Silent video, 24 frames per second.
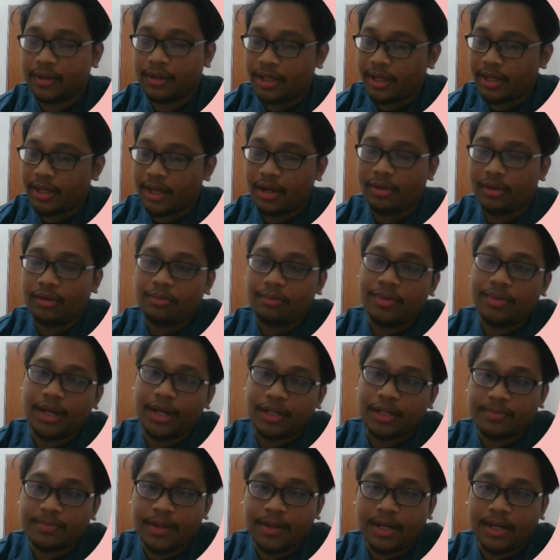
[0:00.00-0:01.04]
Okay, I will be
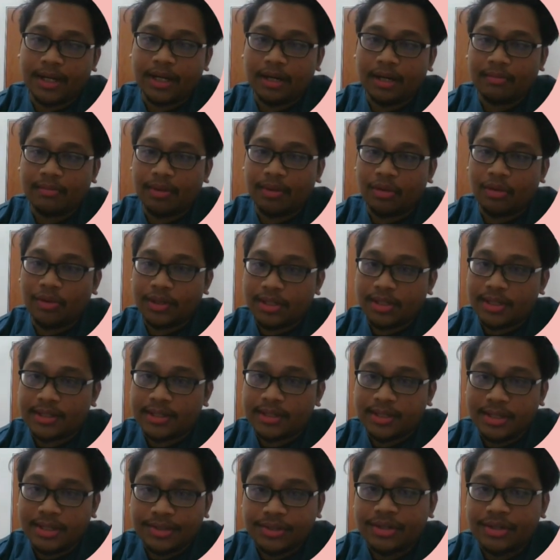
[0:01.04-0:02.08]
explaining about what
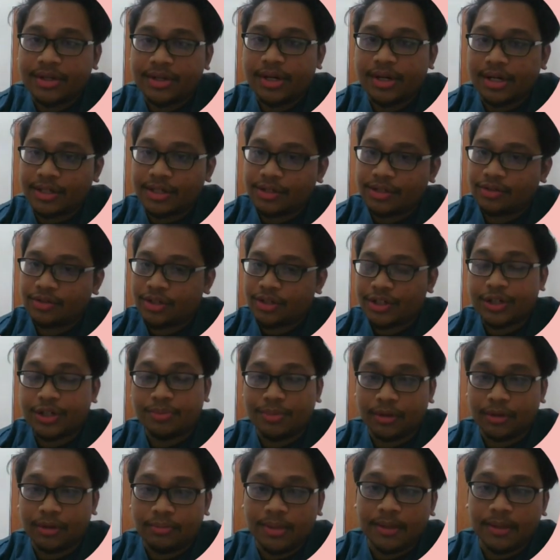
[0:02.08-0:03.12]
is sensory
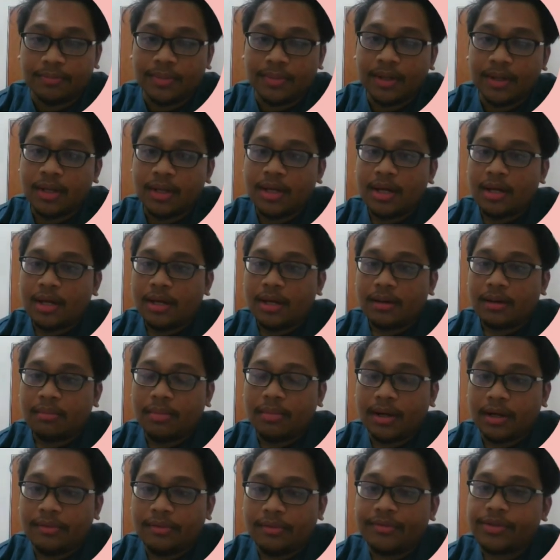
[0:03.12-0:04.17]
registration problem.
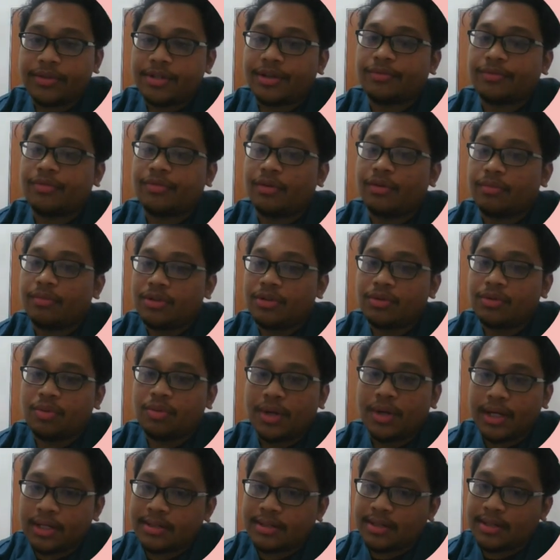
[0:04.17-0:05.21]
But first and foremost,
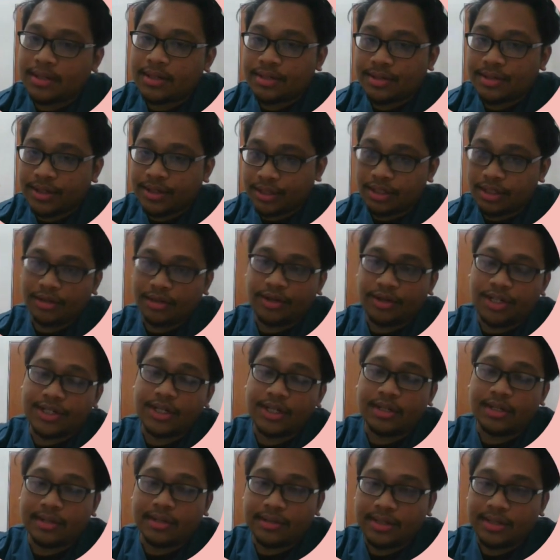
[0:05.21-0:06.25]
what is sensory
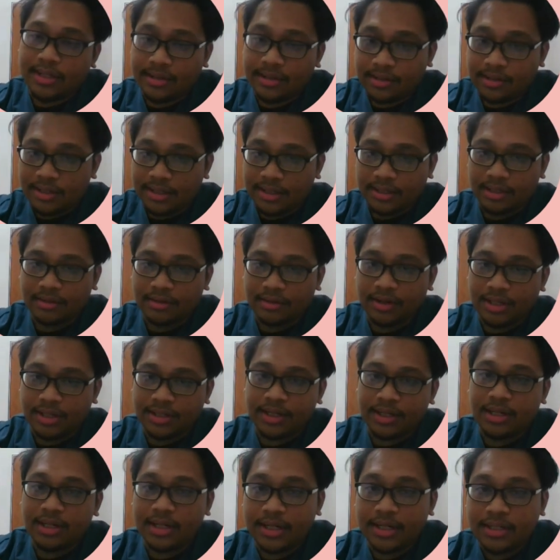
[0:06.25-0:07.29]
integration? Sensory
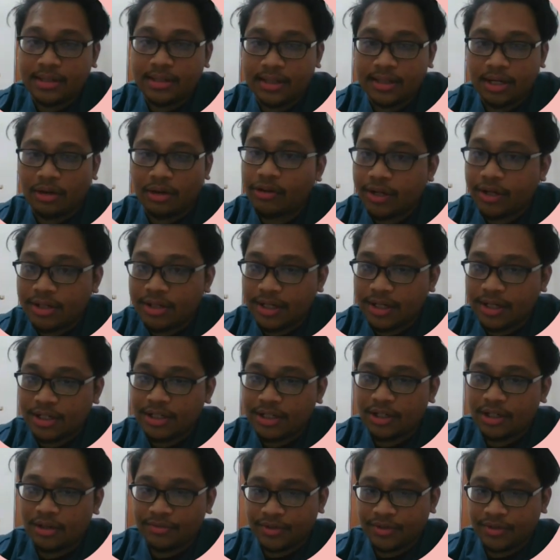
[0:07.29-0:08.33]
integration is the
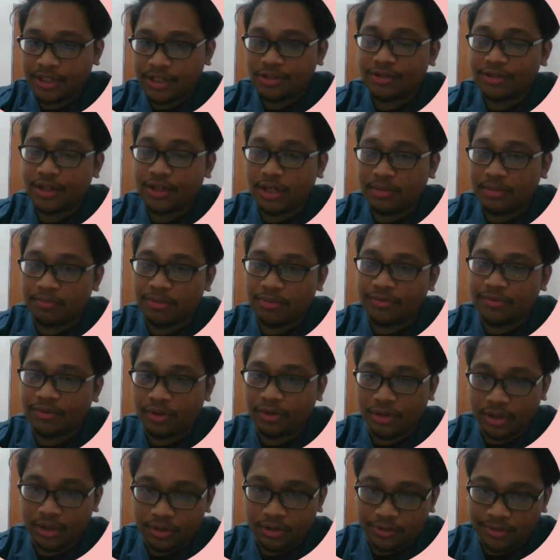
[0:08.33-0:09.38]
organization of sensory input
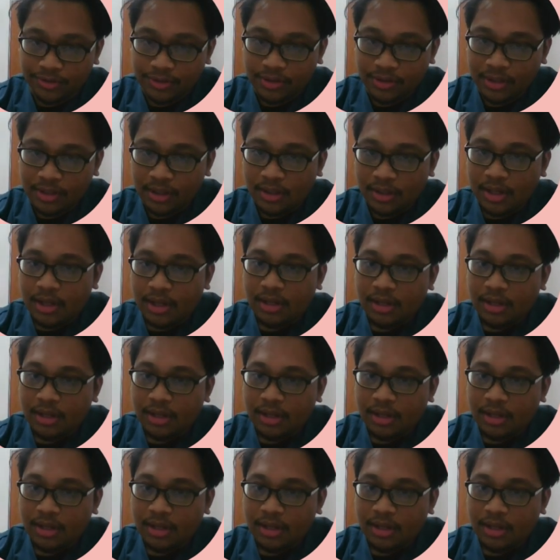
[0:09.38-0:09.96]
for use.